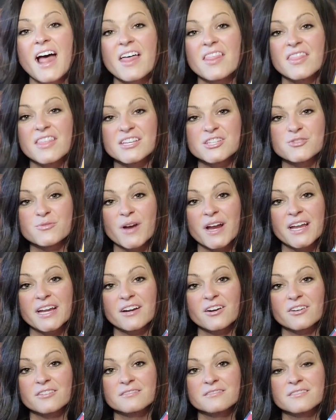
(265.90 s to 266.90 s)
this right
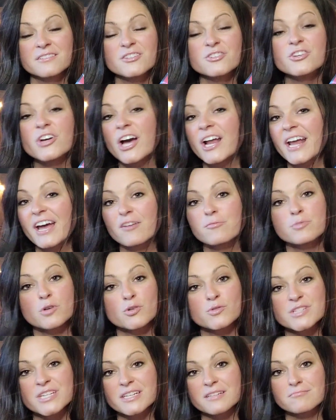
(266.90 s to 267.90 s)
here. You gotta have
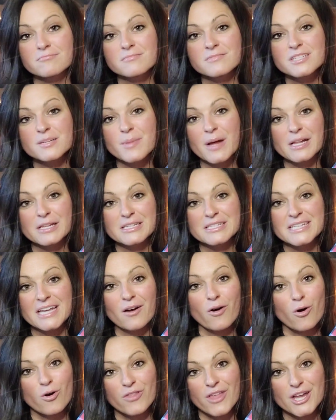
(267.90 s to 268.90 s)
protein to balance
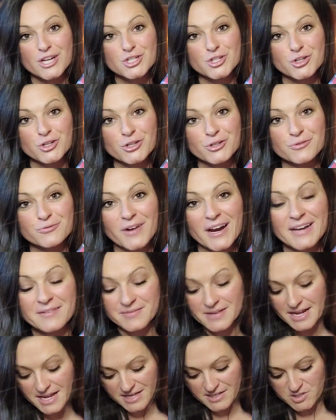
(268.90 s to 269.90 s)
out all that sugar, right?
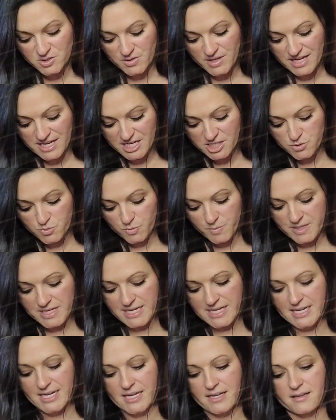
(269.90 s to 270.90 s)
So they each will be
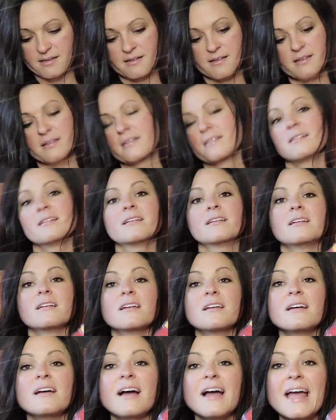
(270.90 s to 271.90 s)
getting
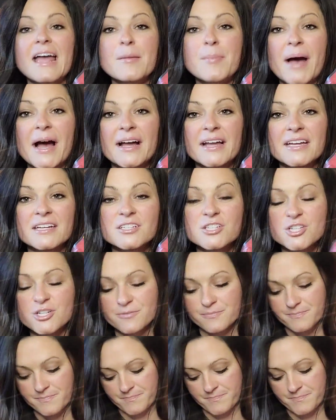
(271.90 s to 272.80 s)
a package